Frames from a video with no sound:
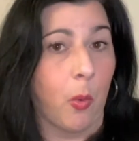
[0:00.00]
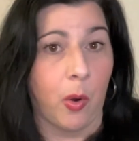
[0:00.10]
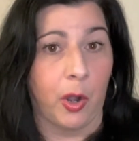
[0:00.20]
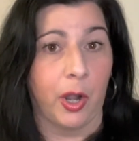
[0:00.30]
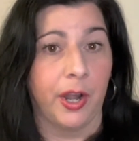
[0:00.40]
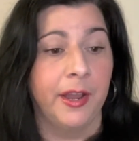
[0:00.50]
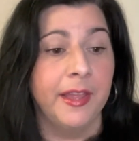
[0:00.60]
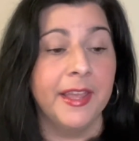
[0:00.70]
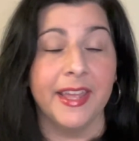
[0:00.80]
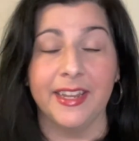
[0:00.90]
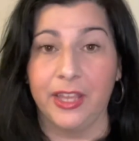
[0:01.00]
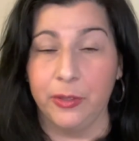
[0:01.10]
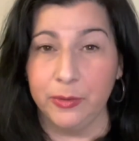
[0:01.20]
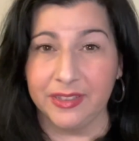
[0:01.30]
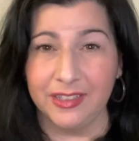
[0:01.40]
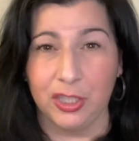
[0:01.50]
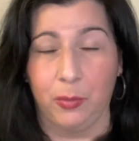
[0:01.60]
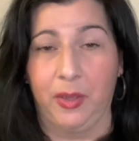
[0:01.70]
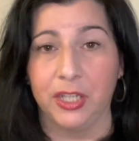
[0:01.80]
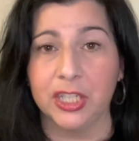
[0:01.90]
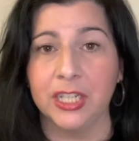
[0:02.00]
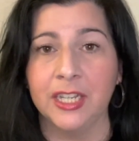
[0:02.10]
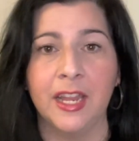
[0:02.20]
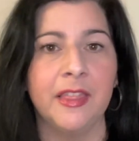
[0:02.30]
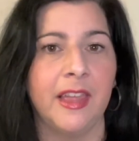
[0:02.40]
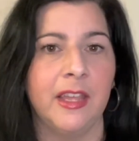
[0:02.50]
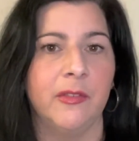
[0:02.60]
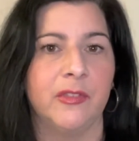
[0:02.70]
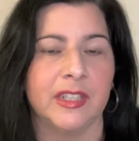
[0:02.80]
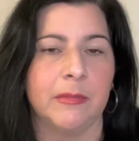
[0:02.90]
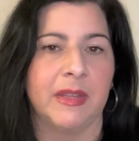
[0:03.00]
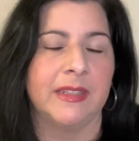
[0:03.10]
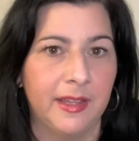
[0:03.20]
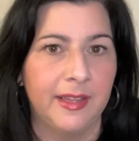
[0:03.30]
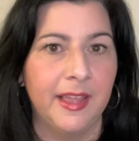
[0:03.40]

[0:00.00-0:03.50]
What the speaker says: or an acute situation that you've dismissed?